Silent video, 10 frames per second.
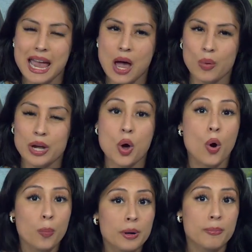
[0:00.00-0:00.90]
how an
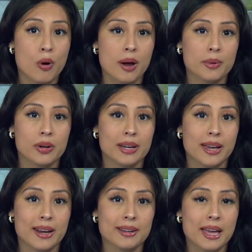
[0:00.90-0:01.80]
open primary
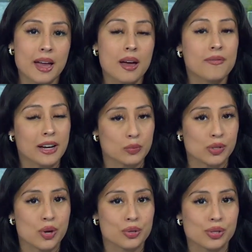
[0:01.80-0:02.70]
can affect
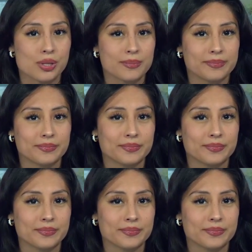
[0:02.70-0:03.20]
results.